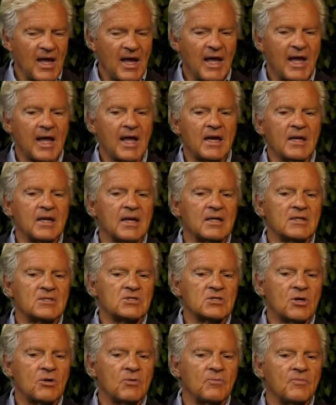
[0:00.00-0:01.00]
And
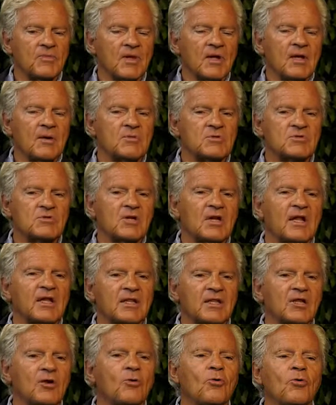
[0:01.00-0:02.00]
so it was sort of like
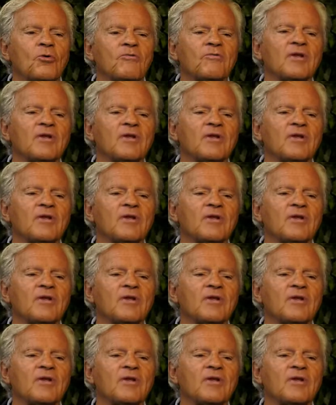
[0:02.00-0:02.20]
the old